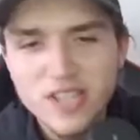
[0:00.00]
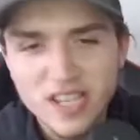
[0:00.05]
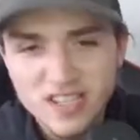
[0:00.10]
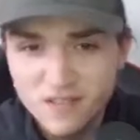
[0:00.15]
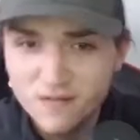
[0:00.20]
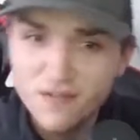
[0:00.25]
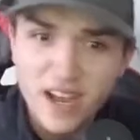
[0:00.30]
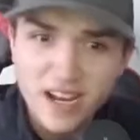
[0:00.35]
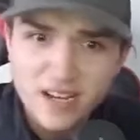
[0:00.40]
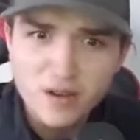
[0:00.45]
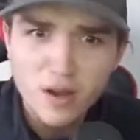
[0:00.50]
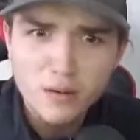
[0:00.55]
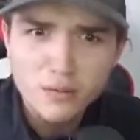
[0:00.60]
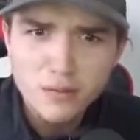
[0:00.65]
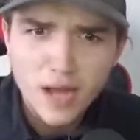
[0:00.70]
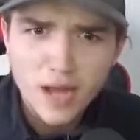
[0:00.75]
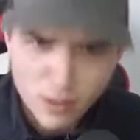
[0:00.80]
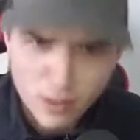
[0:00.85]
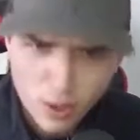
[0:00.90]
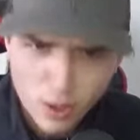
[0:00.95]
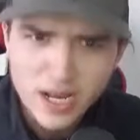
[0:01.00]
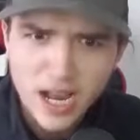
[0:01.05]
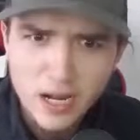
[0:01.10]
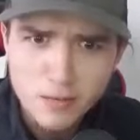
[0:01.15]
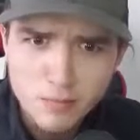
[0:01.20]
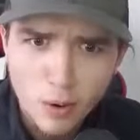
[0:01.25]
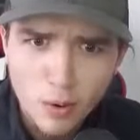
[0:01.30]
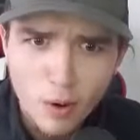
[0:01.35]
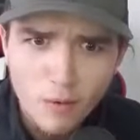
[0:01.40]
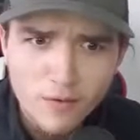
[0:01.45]
in fact, no, I want
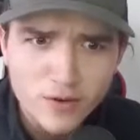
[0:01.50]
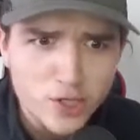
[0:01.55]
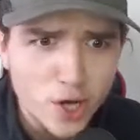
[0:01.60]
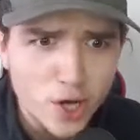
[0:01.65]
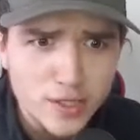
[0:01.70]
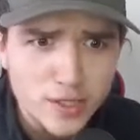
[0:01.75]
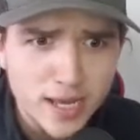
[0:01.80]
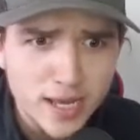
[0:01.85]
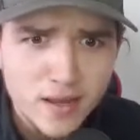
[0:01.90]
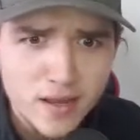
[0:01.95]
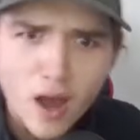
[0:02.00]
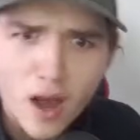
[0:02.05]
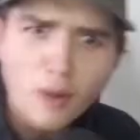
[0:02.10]
Gakpo over Jota.